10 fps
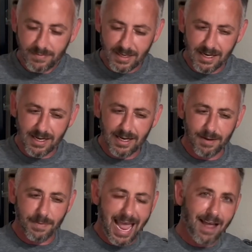
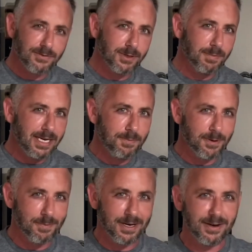After me
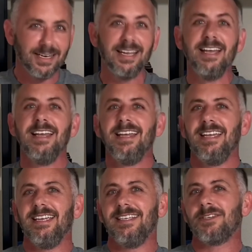premiering
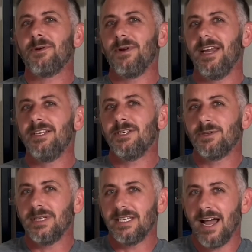is Creations
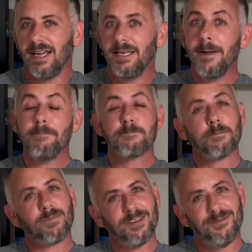with Tanya,
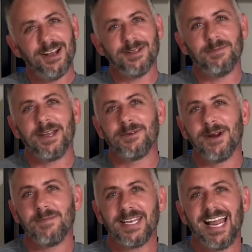followed by
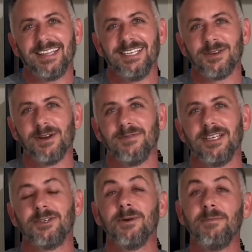Grandma Kathy's Art Venture.